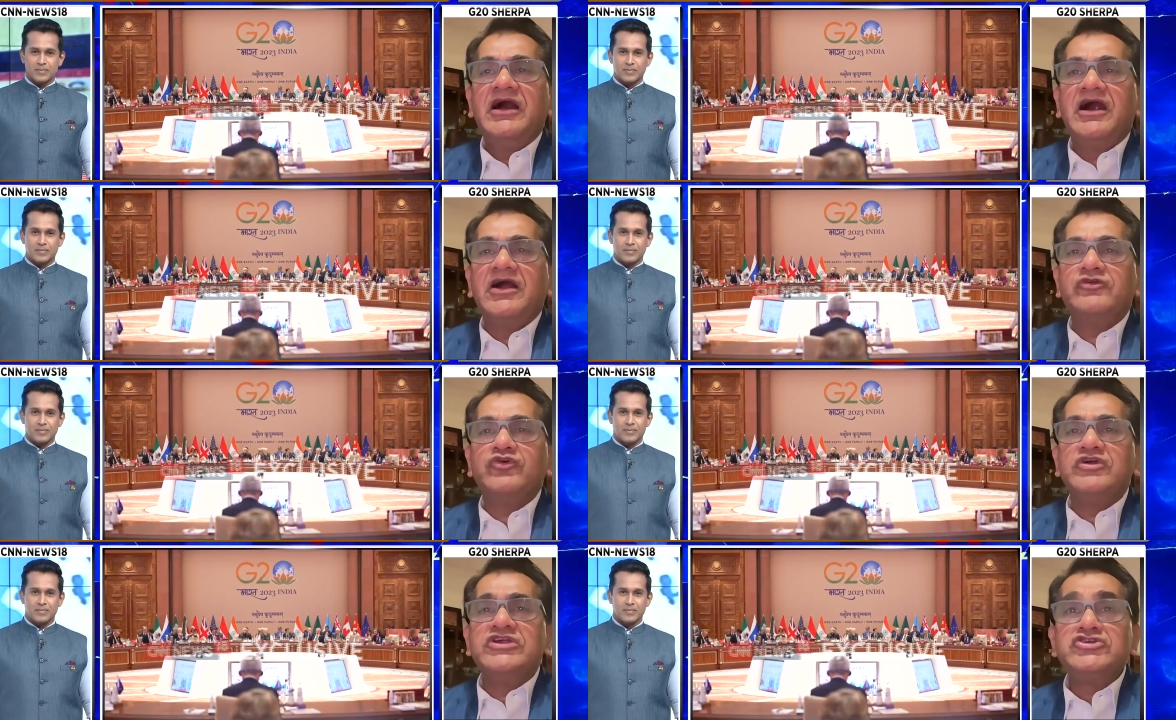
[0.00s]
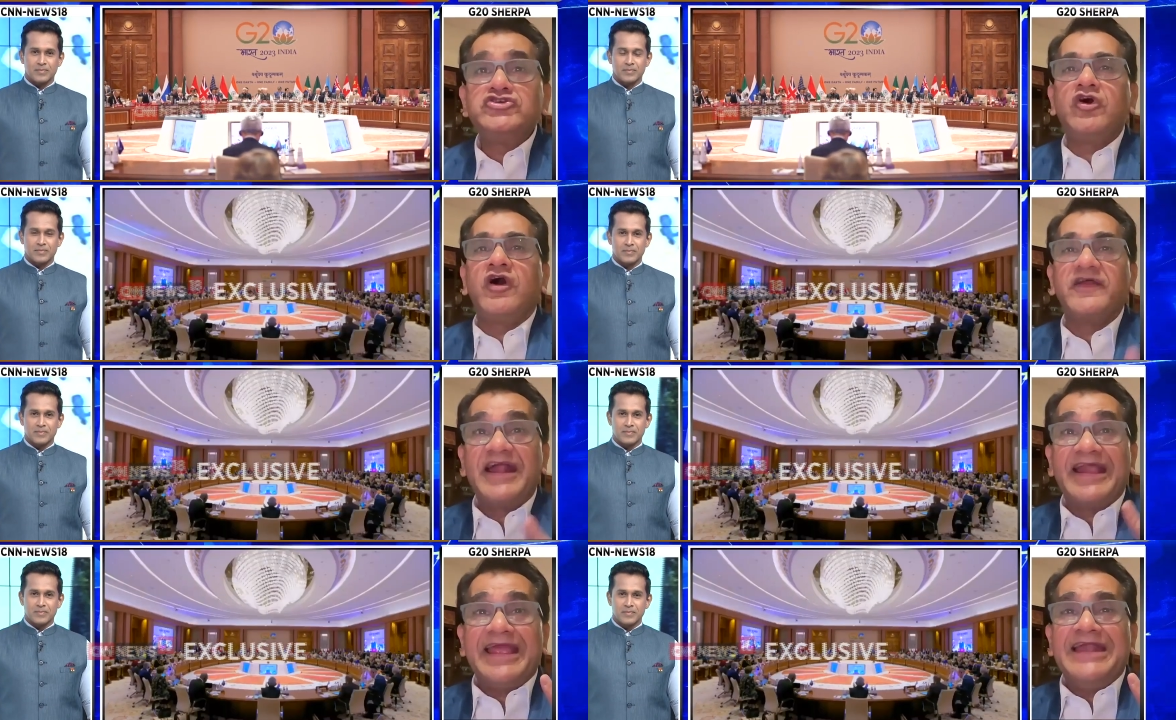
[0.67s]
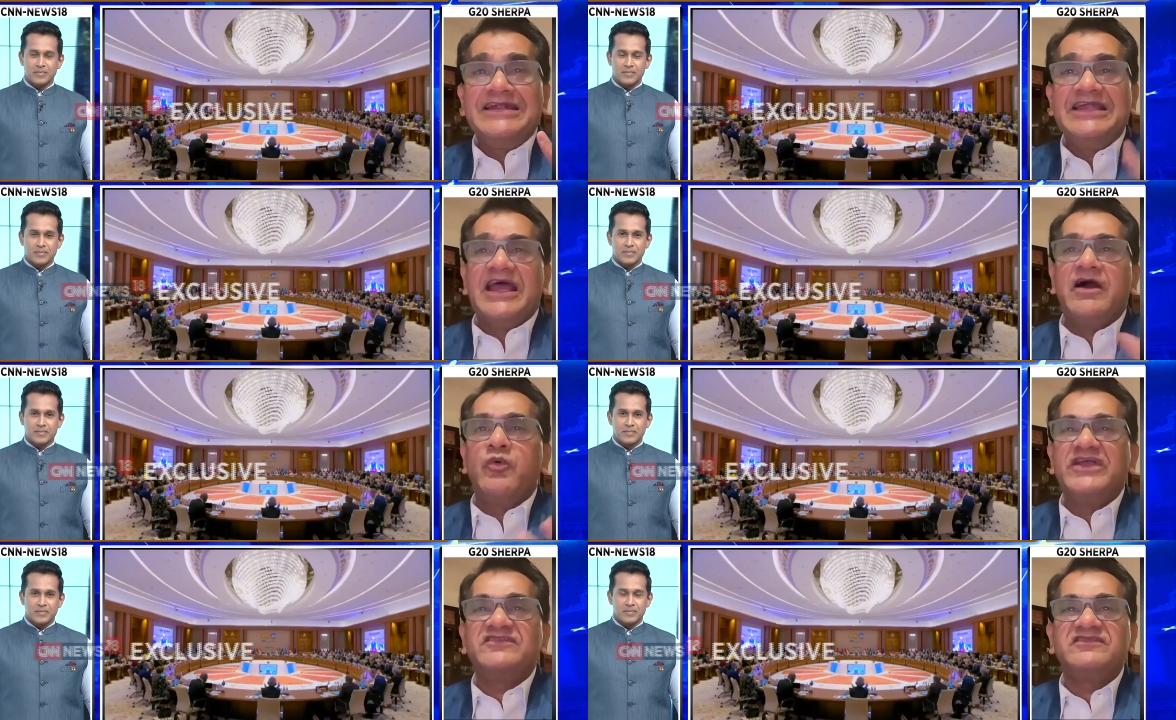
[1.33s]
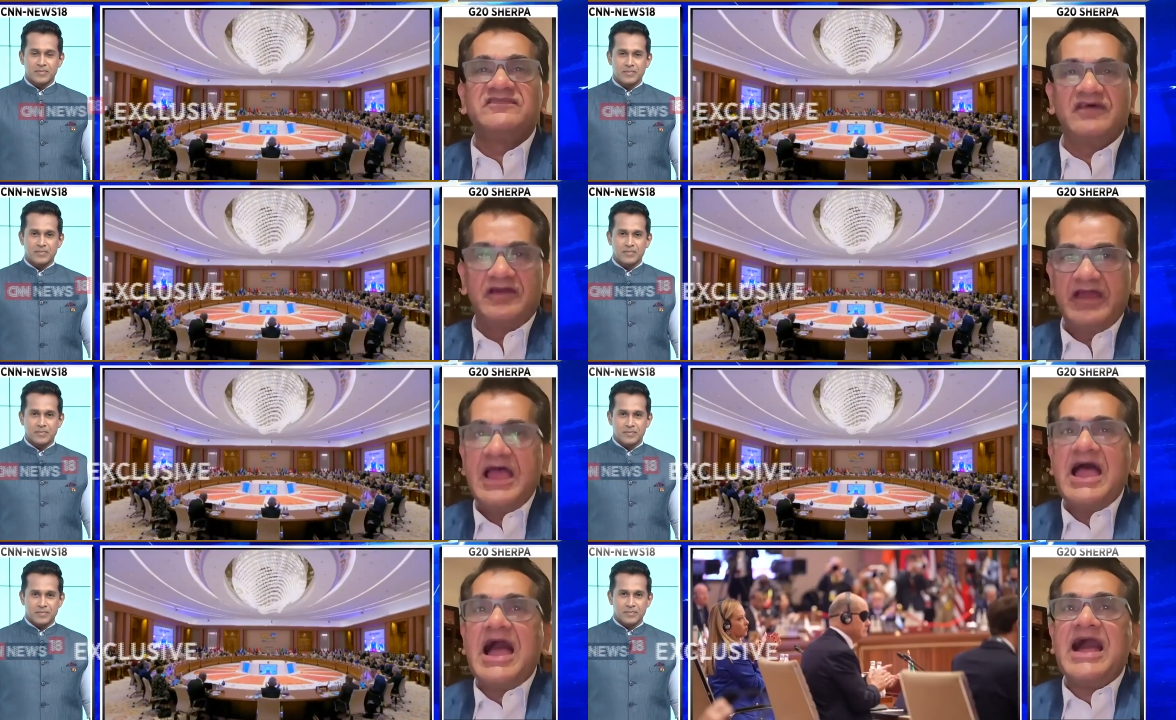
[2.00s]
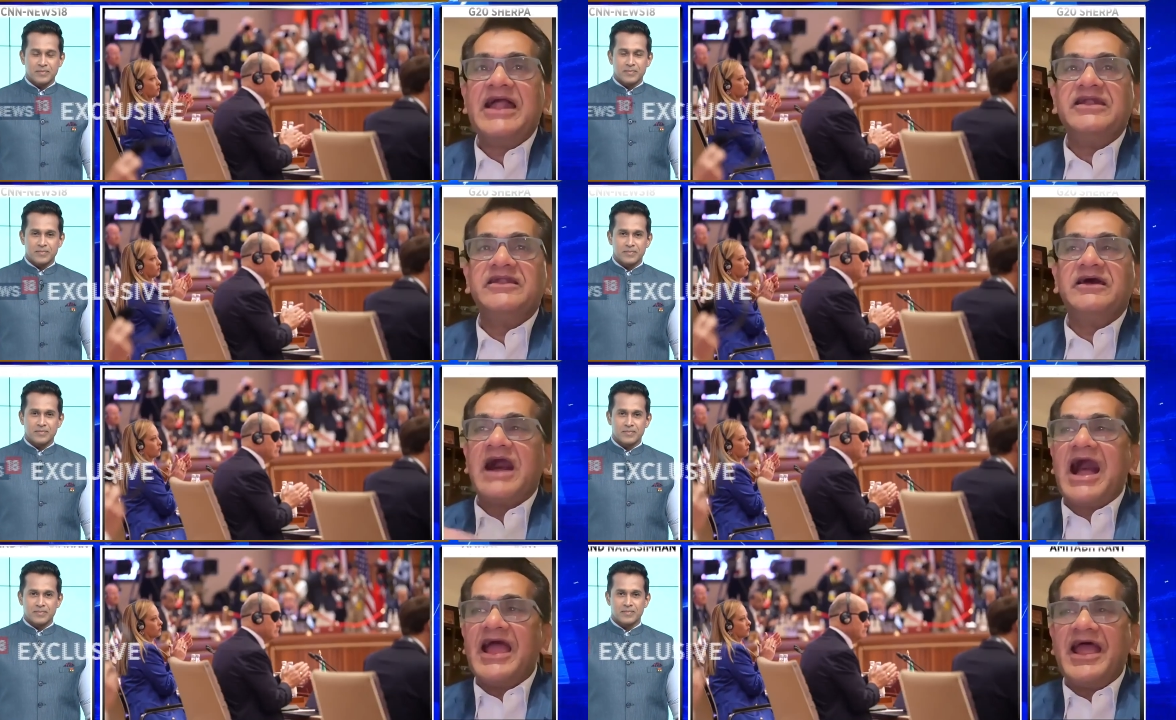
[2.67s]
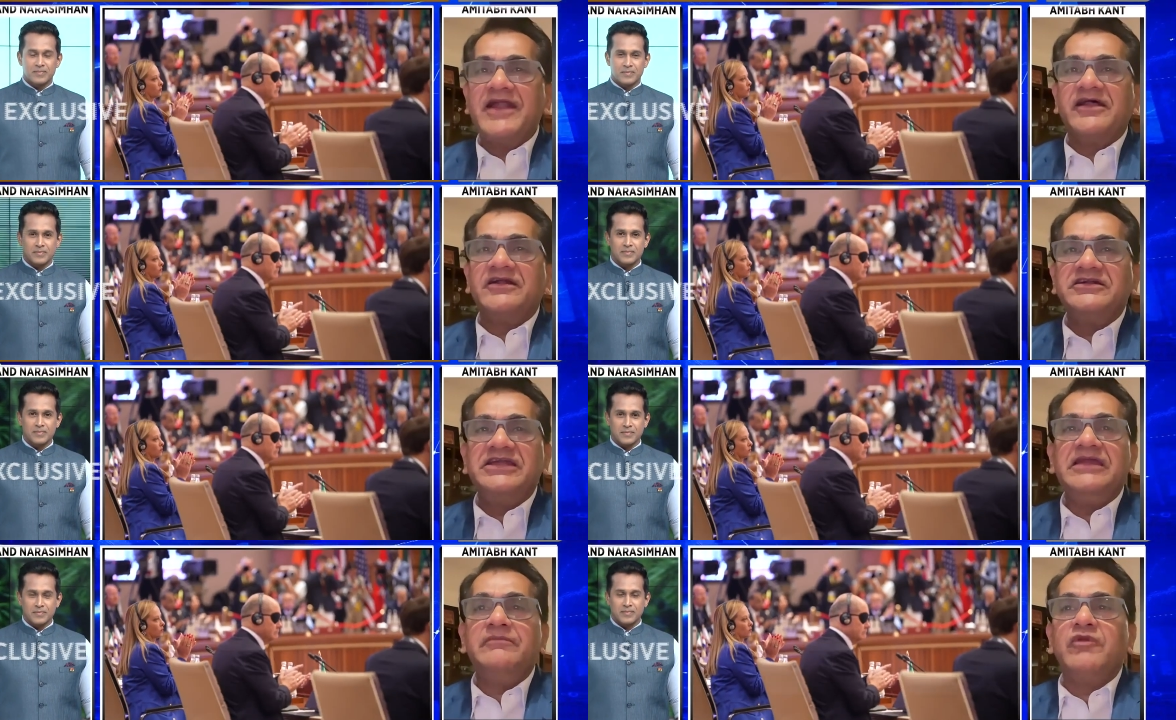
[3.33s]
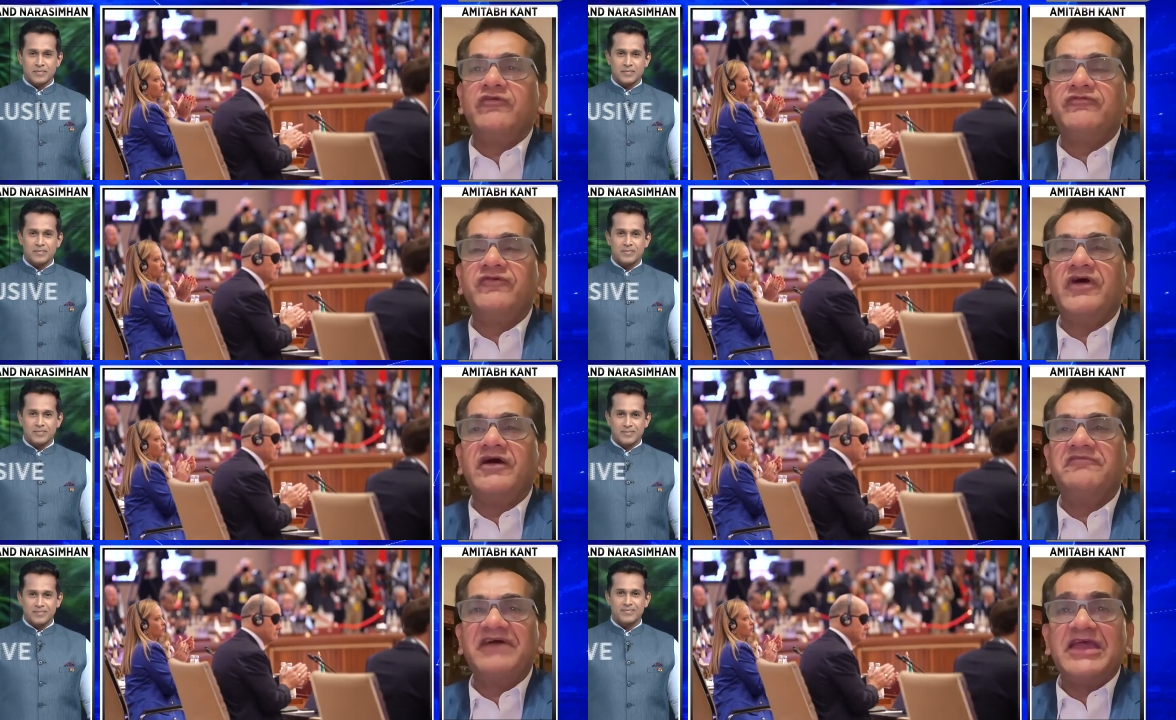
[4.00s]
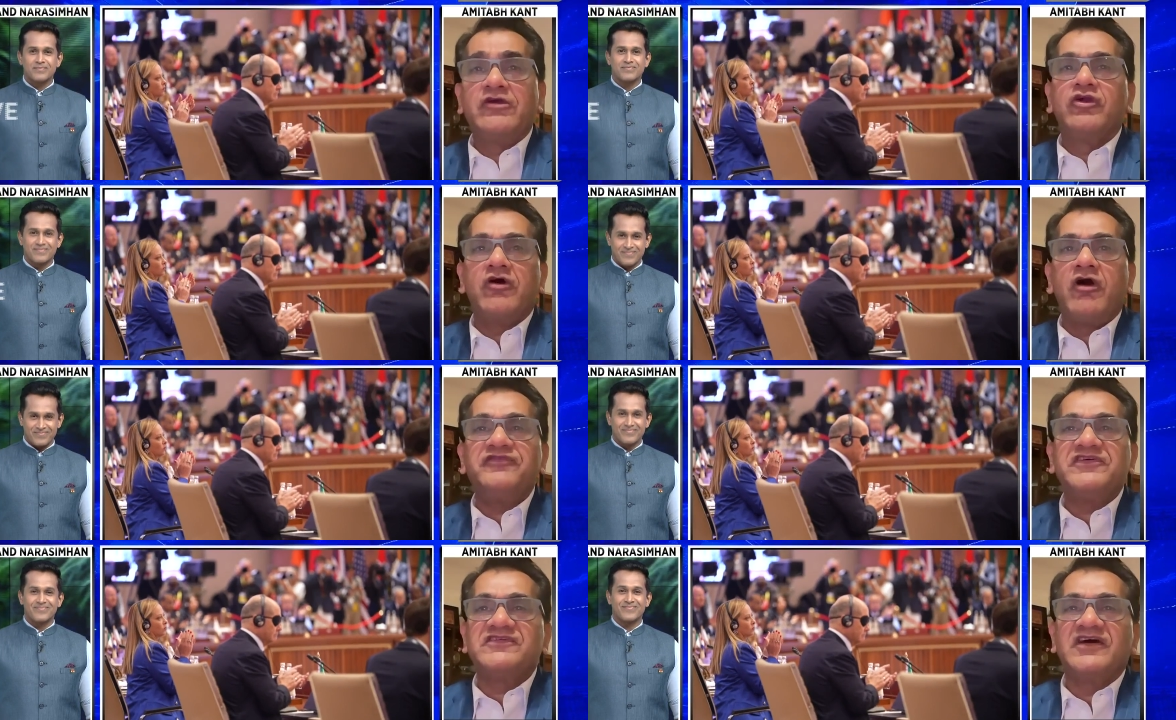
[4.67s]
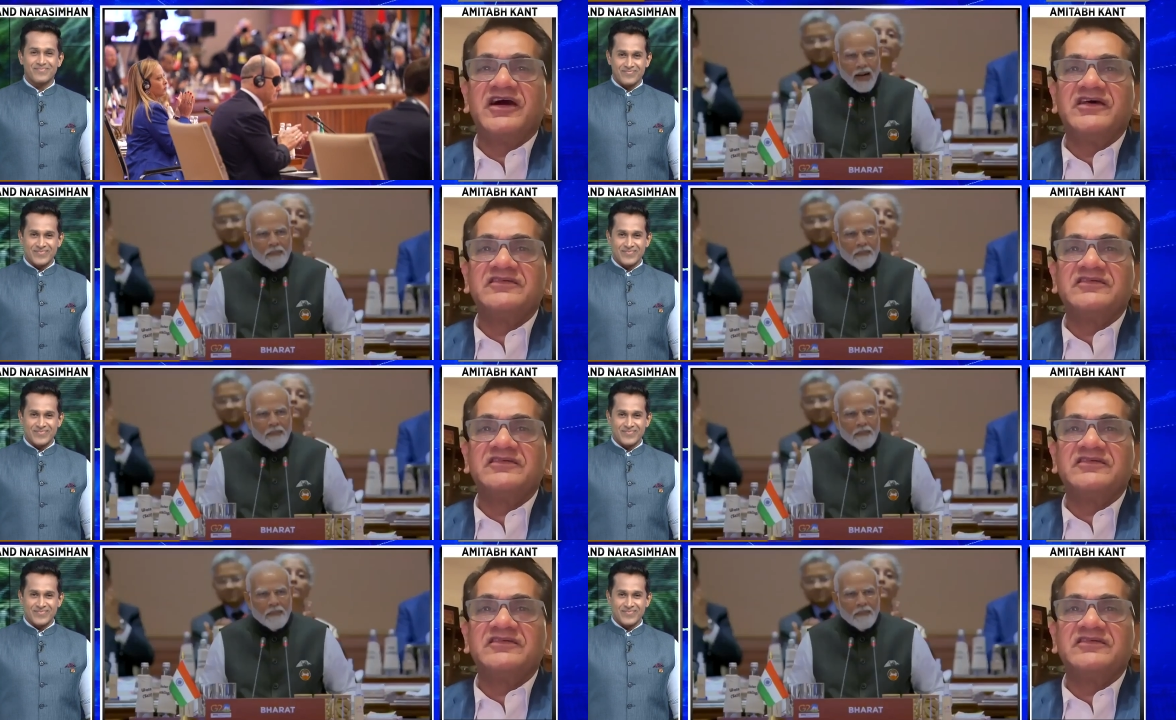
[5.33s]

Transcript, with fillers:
Speaker 1: uh, to ensure that India wins. And I had a team of very good officers.